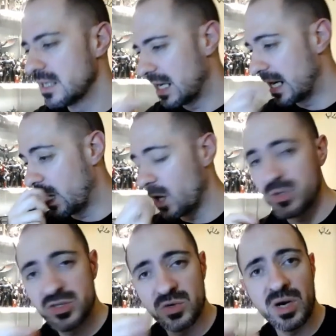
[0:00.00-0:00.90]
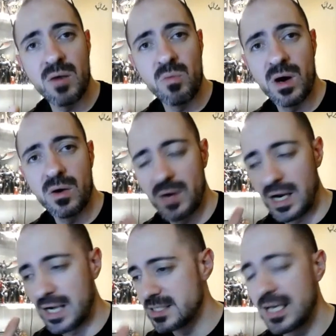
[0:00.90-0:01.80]
Hope it's all going well
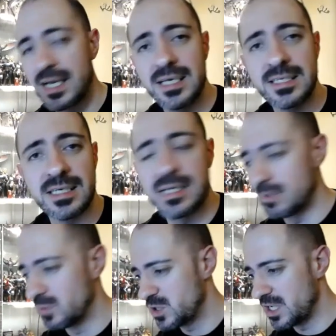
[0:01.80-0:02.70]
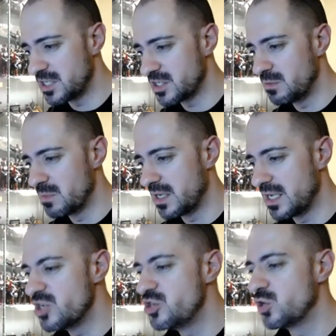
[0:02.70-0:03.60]
and take it easy and we'll see you soon, man.
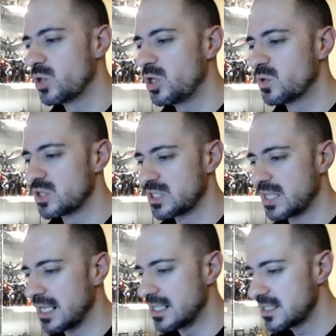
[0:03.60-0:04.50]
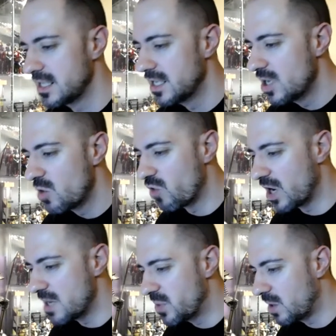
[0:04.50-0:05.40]
Enjoy your steaks. Riley
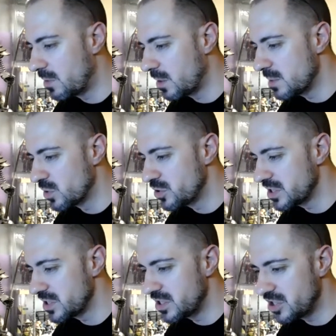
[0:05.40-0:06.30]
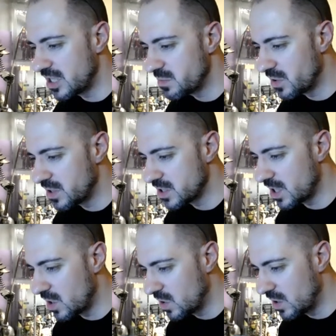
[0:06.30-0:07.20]
Bob, I'll be more interested in James Bond as
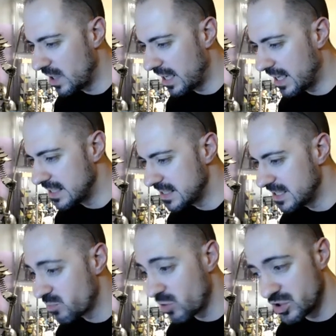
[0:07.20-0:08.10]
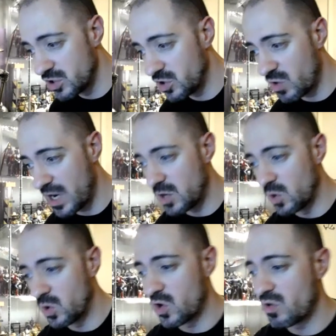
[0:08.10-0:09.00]
long as it's Brosnan, Craig or
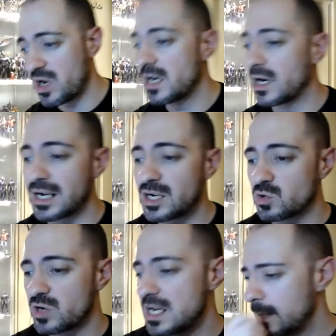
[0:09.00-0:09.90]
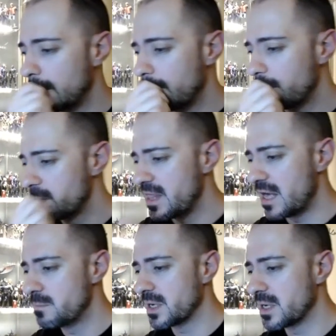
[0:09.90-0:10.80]
Connery. I agree.
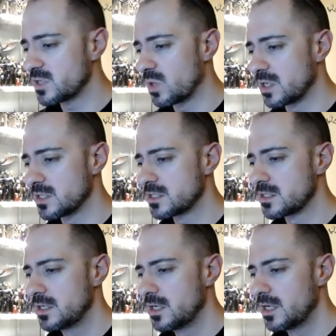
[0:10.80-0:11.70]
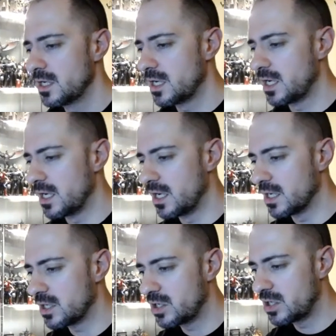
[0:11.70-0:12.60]
They're the biggest ones.
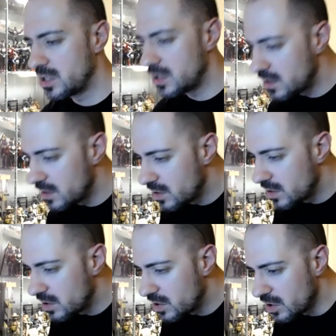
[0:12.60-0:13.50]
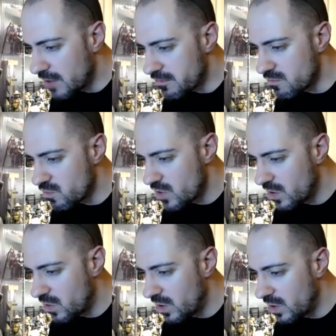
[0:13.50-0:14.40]
Good night from
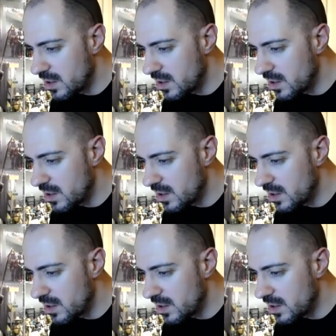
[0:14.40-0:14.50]
Real.